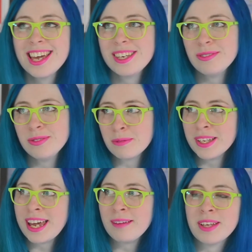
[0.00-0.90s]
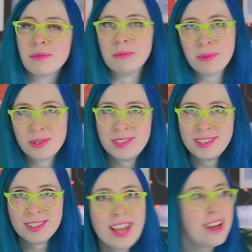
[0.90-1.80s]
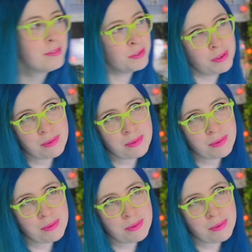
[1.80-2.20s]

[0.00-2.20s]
you'd normally have like one person to your left and one